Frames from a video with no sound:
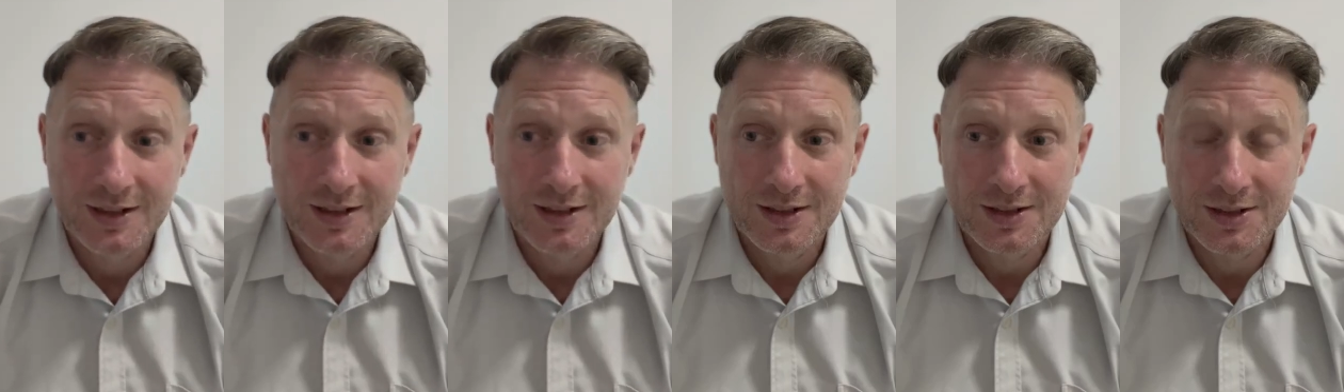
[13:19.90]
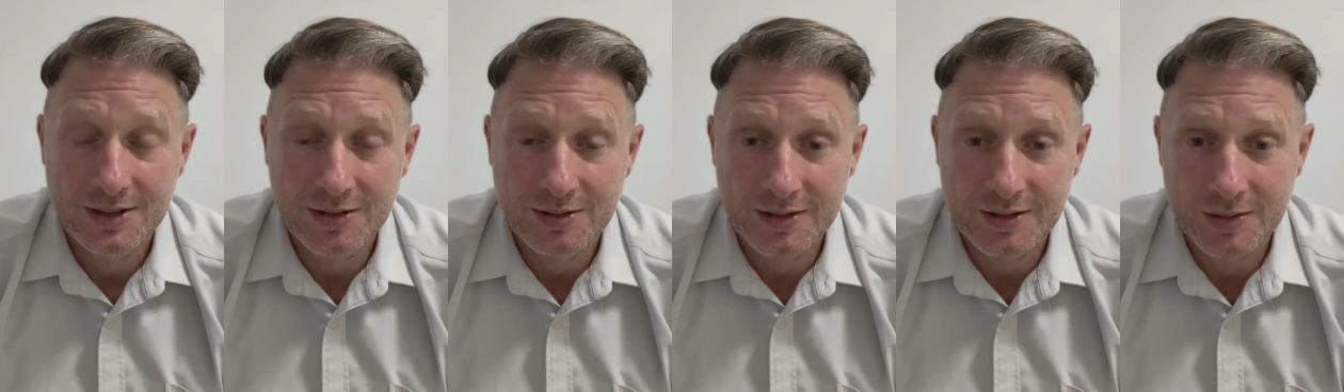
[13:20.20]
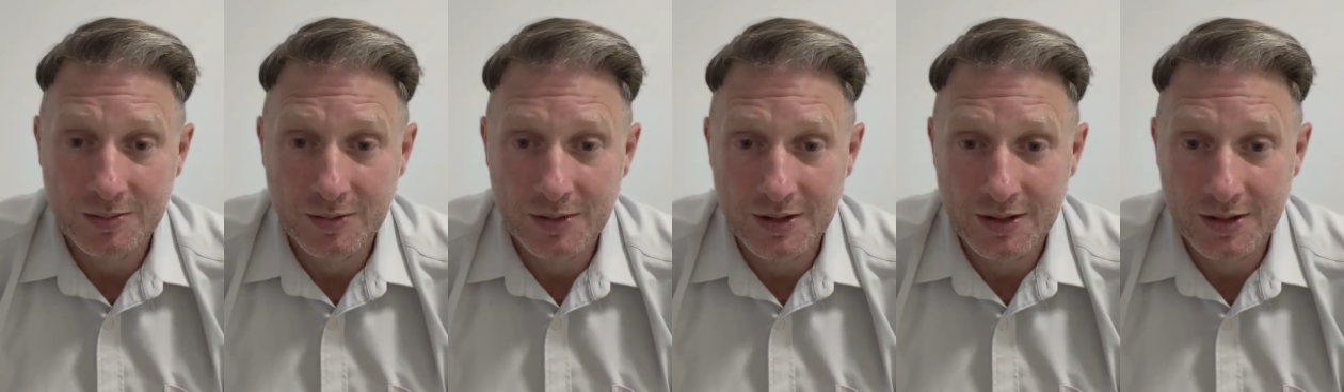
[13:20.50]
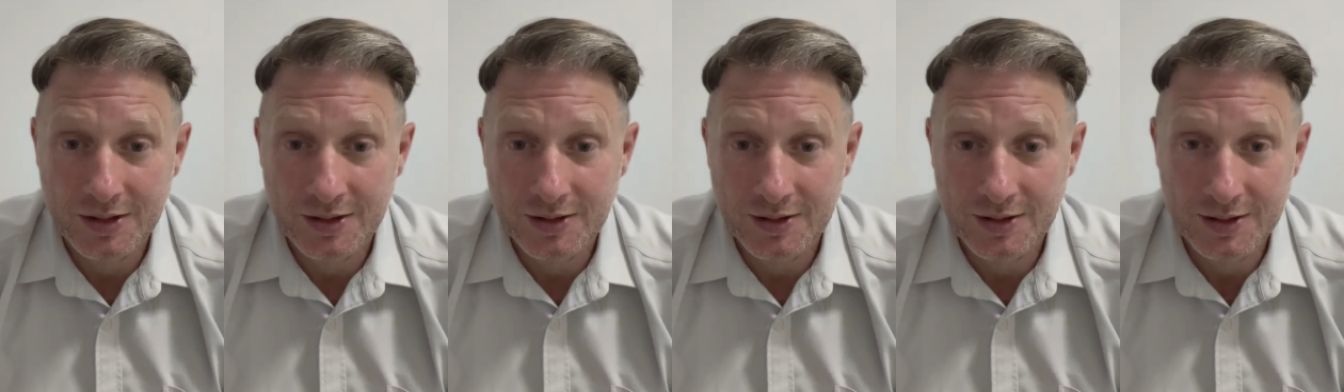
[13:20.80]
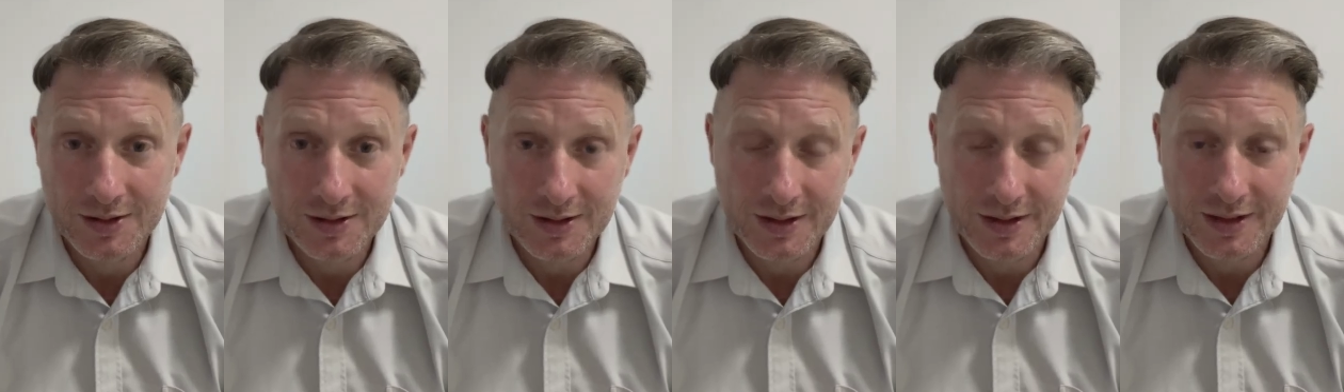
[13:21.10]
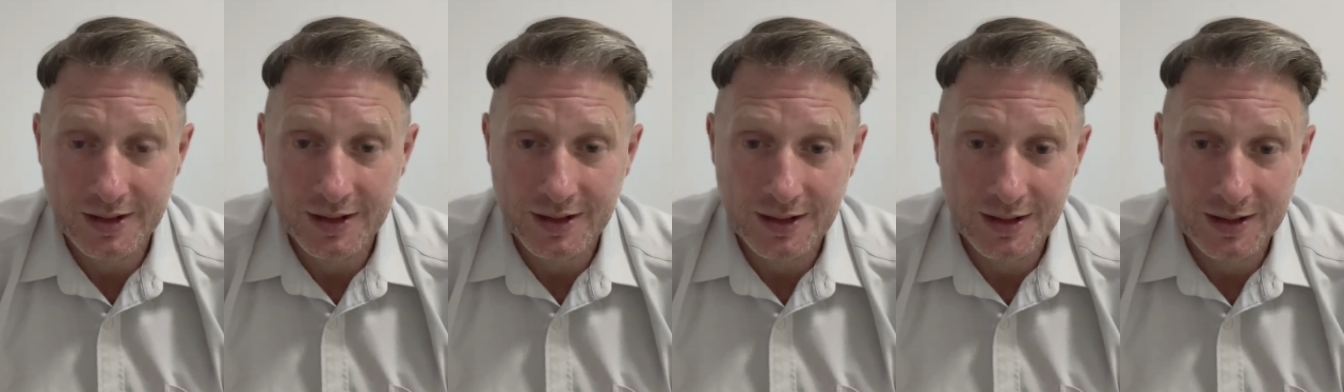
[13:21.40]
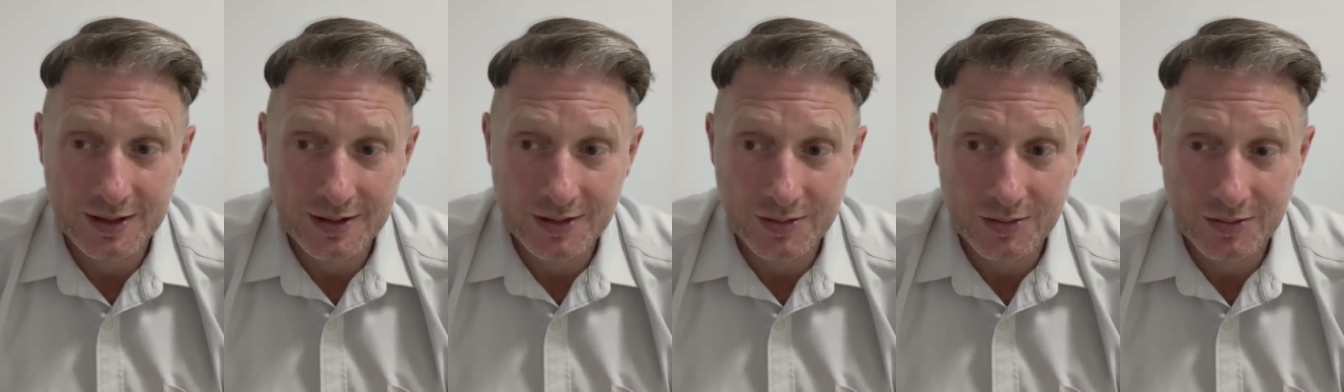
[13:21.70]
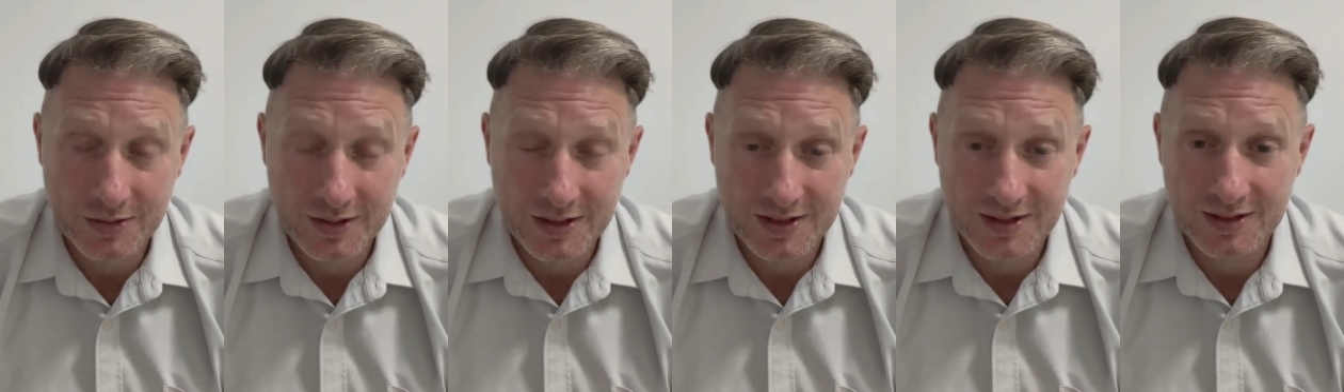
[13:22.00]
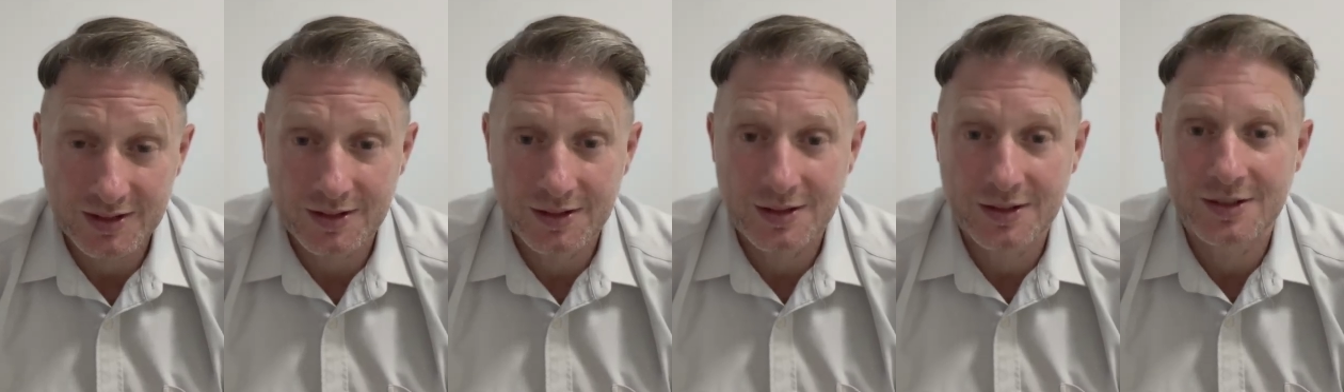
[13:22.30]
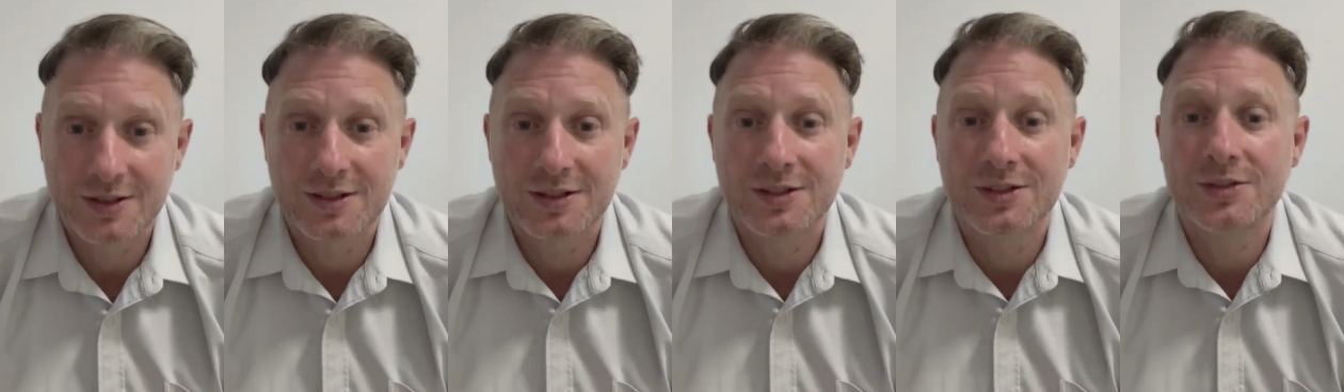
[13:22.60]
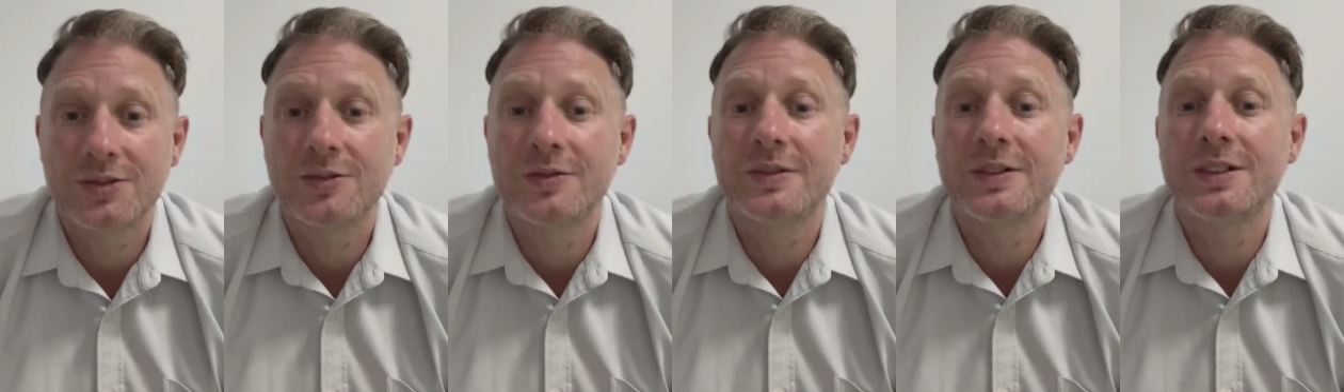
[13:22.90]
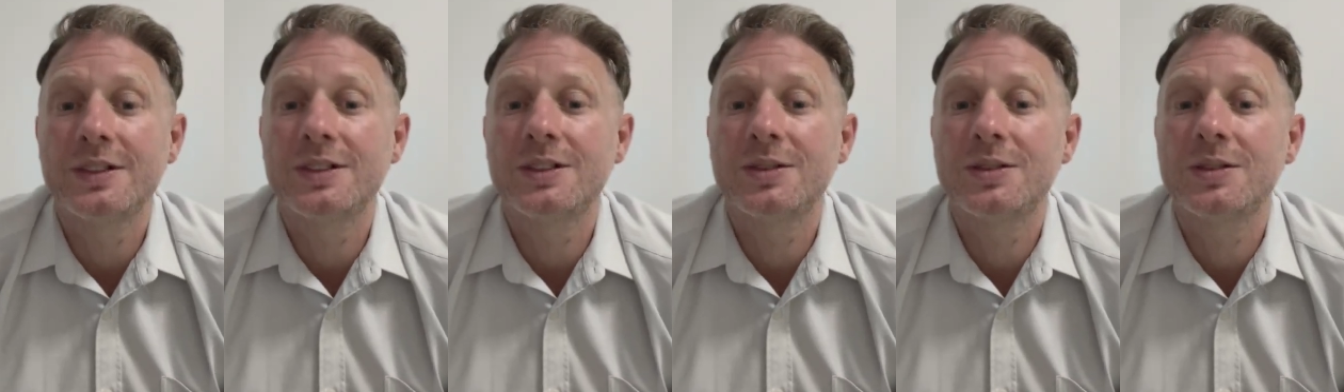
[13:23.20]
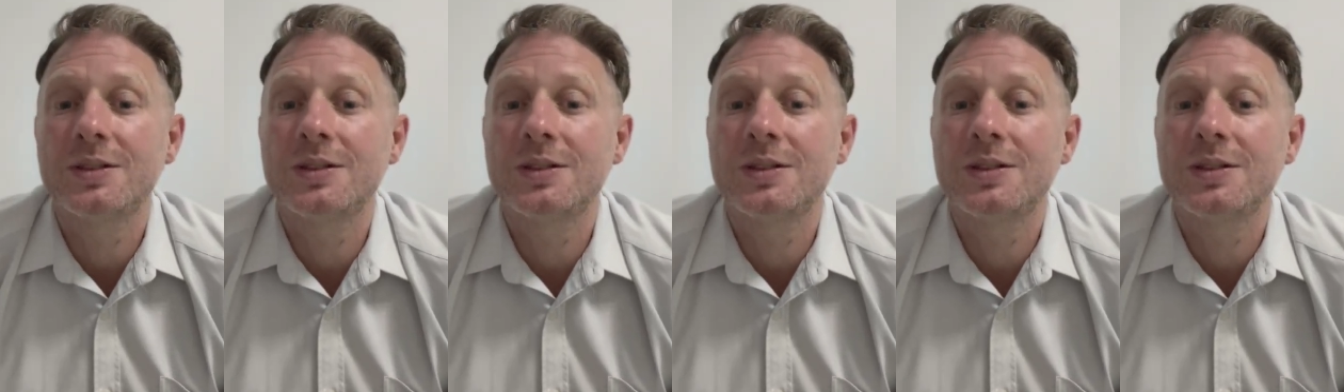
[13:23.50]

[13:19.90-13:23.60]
So he's one of the guys in the cars that's racing the Nissan Silvias